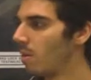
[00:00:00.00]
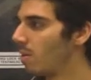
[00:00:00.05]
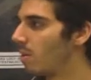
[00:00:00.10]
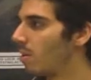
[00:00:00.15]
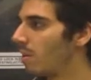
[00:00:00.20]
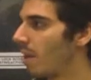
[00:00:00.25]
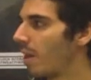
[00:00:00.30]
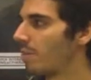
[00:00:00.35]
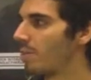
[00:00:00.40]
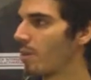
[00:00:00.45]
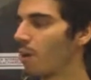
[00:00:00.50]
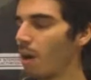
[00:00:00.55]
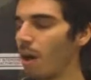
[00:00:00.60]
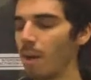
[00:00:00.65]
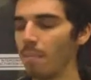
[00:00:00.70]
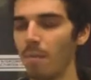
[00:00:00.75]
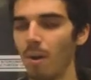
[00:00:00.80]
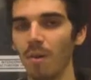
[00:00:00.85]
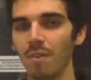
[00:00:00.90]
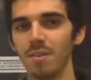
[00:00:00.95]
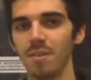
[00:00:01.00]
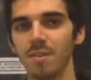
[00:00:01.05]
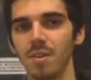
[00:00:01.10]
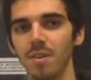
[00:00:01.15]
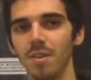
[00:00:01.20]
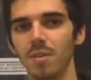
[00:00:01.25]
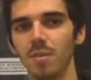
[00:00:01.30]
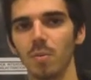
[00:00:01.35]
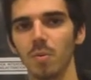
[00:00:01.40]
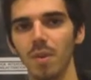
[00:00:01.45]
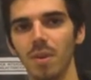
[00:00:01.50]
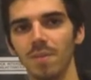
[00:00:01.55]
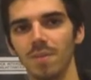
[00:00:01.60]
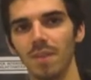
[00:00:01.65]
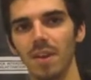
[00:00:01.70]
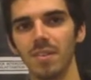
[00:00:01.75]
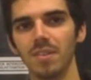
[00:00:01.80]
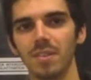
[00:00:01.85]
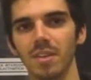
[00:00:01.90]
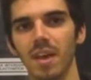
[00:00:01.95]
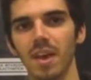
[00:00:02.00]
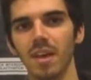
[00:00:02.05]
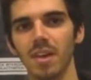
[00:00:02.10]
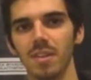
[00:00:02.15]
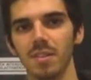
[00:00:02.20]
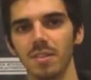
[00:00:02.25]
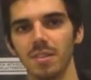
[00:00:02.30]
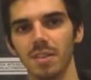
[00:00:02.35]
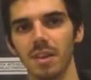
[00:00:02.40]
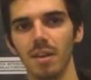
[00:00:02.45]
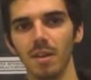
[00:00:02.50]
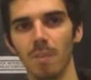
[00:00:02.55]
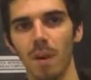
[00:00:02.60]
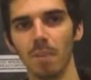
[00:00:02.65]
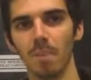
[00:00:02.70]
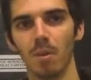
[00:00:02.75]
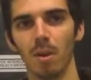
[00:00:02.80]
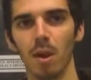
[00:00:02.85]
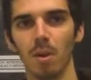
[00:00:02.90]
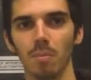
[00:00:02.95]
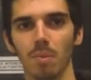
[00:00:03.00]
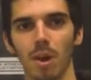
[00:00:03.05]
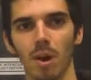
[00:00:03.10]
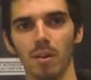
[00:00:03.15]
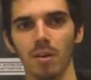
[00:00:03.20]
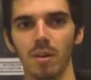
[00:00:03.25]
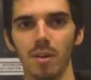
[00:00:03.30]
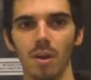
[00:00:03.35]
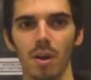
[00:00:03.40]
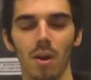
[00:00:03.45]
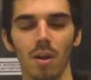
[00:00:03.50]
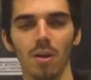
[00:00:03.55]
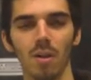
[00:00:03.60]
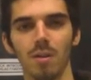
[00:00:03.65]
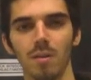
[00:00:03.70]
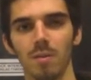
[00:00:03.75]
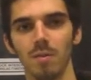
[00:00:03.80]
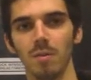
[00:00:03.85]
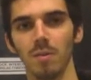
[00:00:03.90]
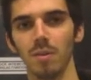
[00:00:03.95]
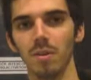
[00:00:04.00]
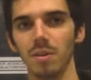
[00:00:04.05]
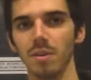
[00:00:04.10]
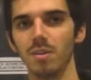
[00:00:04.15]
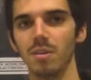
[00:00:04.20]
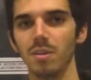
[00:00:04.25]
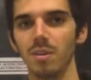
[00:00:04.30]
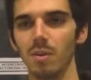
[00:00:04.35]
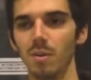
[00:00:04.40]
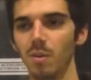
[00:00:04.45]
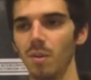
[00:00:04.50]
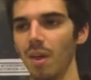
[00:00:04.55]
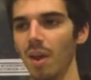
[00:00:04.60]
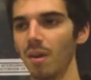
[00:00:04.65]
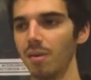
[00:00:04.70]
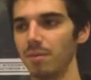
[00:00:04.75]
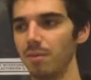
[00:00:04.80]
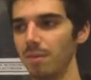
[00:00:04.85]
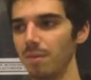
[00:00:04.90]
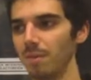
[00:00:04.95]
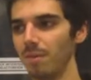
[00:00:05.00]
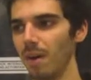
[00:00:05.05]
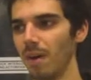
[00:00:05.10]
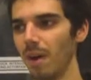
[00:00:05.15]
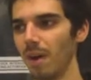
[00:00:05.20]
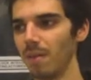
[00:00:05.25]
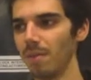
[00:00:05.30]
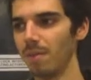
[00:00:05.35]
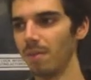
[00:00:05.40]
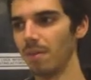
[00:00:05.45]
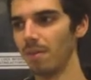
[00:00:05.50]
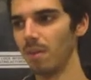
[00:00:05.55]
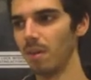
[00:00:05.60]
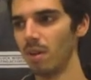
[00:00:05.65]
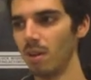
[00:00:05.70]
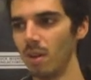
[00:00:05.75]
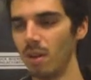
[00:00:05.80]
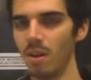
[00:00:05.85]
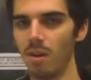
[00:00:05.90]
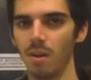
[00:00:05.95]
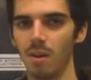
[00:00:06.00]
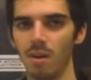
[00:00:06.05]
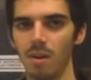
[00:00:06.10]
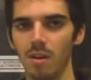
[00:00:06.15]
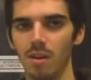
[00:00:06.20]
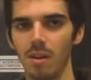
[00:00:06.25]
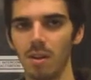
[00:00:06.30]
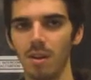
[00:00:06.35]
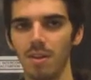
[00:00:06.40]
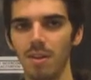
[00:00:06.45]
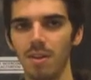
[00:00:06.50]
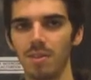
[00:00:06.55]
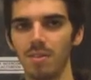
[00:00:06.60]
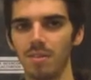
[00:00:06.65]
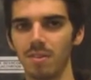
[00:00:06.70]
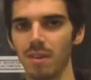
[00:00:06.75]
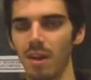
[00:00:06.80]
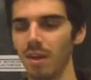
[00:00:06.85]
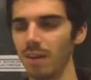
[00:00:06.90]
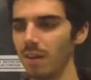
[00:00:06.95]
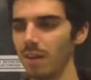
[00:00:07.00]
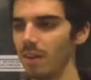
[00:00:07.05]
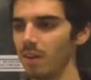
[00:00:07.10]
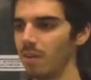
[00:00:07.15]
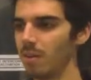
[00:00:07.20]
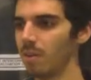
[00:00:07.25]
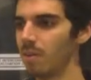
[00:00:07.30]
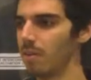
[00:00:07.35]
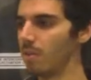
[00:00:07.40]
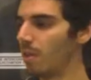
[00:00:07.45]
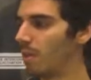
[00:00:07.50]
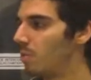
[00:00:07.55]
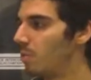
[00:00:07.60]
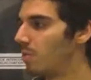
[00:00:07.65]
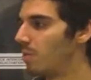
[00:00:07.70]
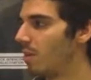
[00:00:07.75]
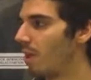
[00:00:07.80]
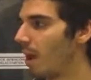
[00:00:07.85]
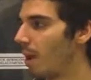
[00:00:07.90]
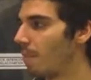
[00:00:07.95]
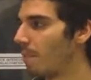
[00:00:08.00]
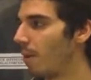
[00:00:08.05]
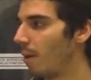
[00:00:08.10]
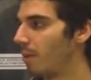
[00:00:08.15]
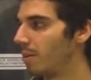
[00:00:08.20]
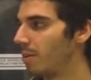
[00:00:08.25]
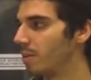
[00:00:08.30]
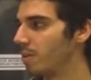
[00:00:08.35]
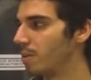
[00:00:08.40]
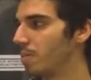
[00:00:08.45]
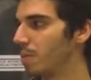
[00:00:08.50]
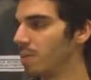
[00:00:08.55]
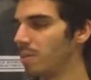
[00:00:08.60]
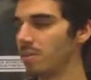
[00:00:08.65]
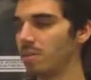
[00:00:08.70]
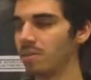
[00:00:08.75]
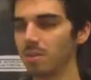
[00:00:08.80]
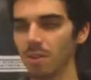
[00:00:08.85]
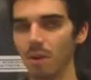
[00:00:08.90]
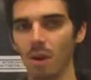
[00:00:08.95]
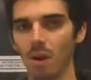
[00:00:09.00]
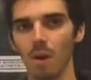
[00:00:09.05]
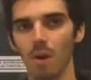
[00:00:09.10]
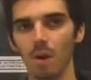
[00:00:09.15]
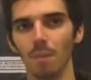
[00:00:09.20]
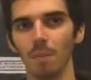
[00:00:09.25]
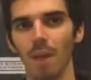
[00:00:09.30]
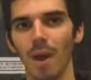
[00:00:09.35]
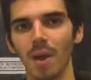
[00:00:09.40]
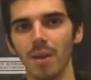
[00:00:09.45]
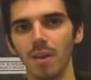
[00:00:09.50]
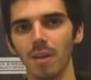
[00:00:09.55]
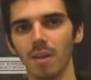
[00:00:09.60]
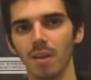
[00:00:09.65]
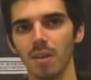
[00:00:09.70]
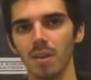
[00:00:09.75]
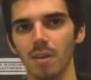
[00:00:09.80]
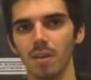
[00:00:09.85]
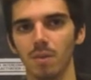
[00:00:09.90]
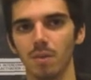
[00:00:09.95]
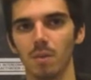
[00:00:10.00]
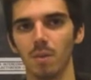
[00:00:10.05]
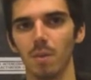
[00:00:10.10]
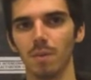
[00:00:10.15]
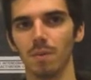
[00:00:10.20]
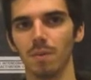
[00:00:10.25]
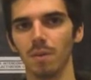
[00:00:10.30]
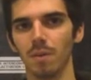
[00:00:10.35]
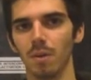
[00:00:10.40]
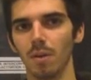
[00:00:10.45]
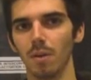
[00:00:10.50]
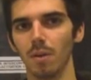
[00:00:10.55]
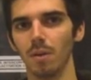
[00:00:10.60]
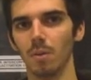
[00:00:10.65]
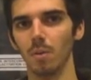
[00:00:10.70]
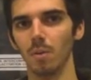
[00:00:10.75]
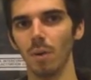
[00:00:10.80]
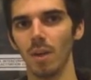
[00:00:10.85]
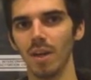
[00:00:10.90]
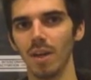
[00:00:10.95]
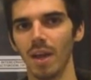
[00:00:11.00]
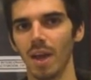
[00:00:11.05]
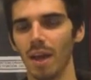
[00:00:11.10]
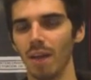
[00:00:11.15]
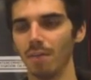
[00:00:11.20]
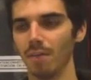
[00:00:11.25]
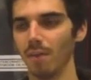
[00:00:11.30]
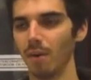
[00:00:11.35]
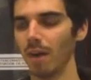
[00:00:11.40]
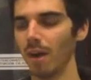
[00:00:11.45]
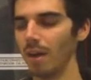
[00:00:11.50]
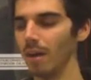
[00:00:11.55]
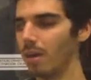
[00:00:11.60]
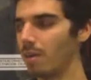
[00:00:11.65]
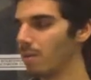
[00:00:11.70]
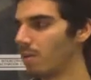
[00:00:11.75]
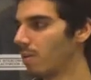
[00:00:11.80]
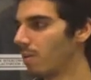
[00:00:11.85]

To test our hypothesis, we investigated a study by Palmgard et al., released in 2005. In this study, they used 9 participants, all men, controlled for weight and for height.